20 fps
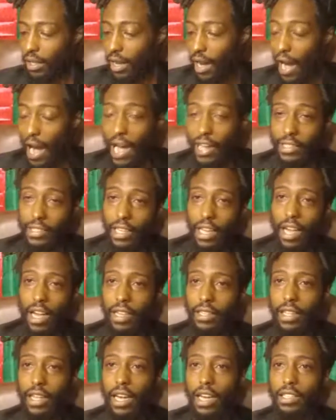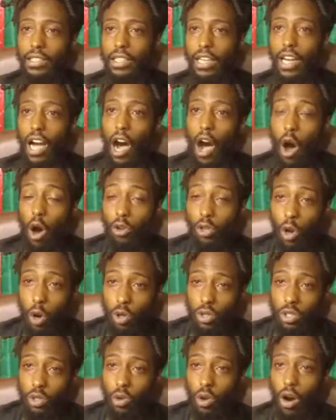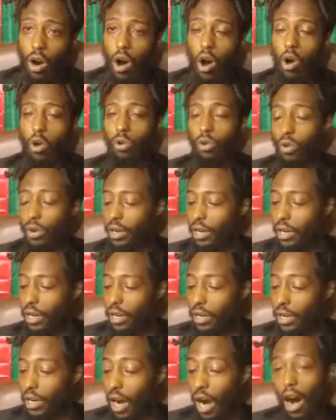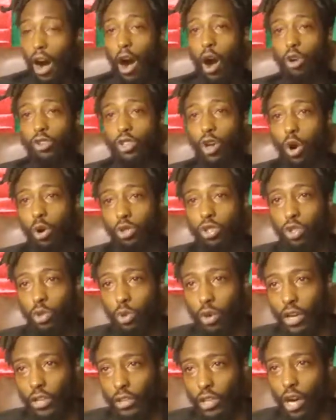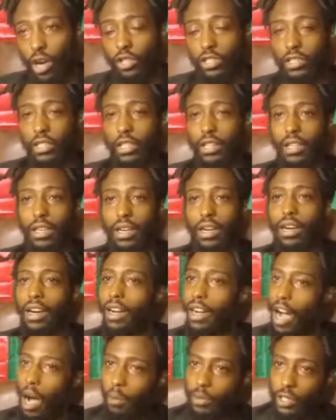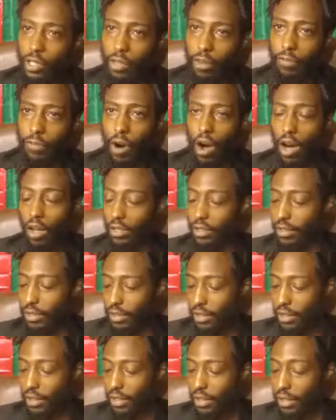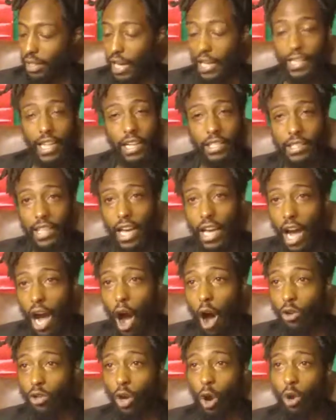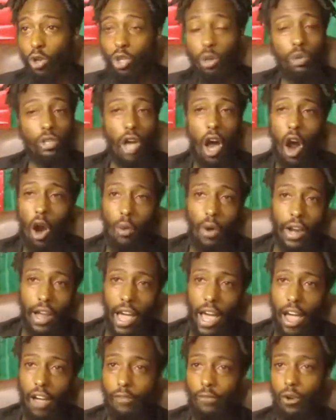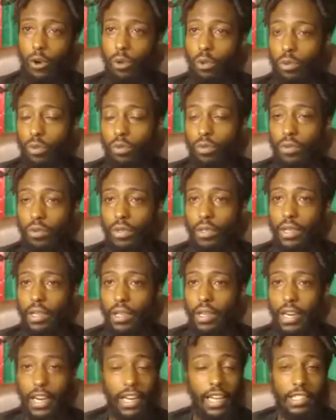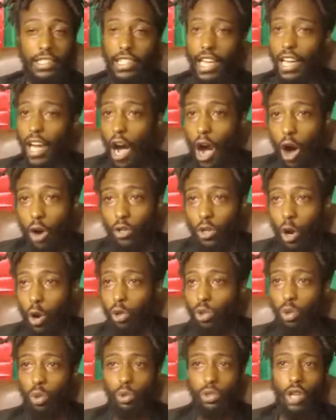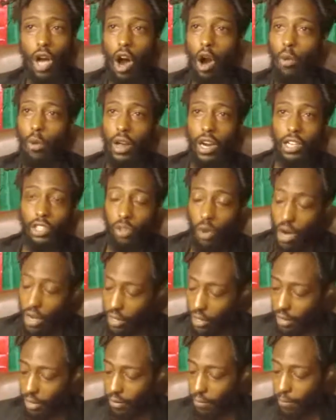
Isaiah did say all those who are hungry, all those who are thirsty, come to the Father. It didn't say all those who already had food. It didn't say all those who was already drinking.